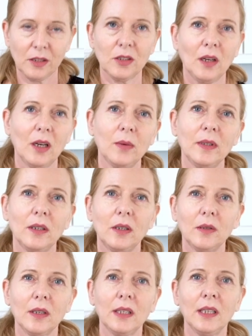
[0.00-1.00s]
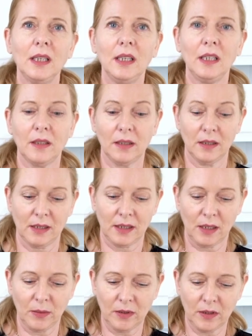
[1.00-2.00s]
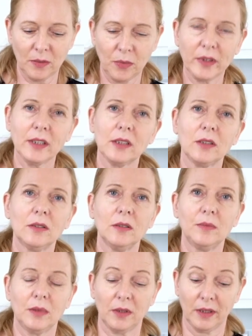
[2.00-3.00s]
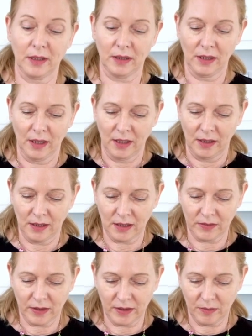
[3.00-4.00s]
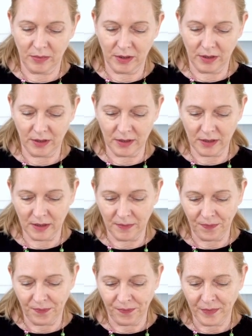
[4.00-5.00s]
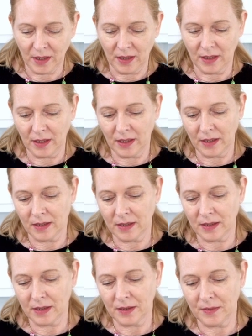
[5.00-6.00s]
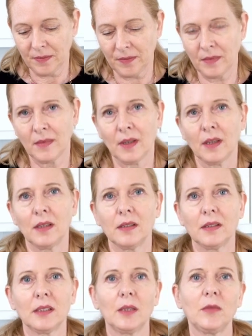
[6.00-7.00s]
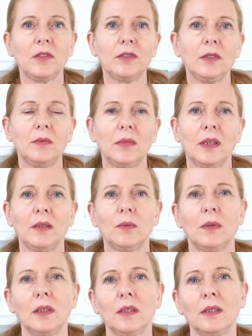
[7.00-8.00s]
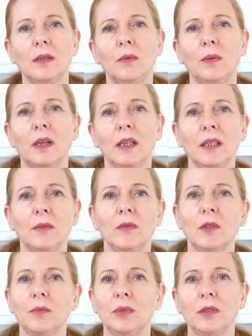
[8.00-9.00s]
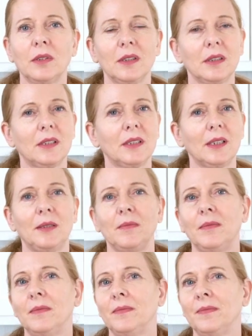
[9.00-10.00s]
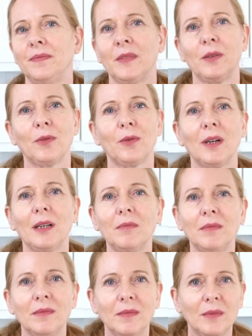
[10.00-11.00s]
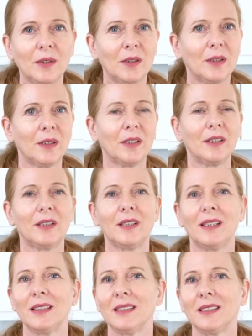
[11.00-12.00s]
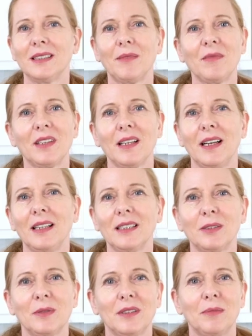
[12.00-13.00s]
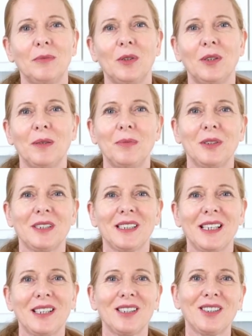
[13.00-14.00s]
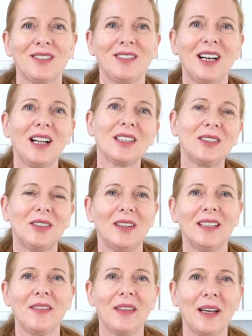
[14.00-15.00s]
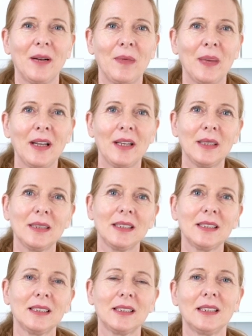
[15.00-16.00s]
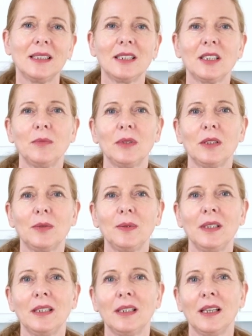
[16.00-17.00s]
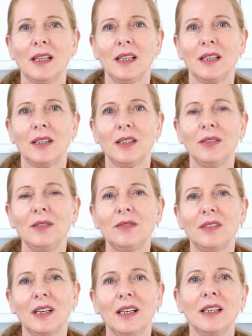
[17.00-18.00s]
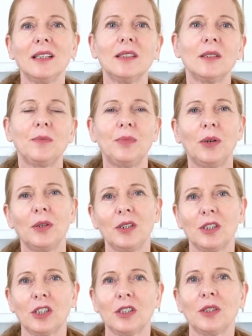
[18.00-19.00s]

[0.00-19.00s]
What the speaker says: So I will only heat this. I will not bring it to a boil. That's very important. And some of you might wonder why I'm not putting some rum or something else with more percentage of alcohol in there. Well, there is a distinction between Glühwein and punch.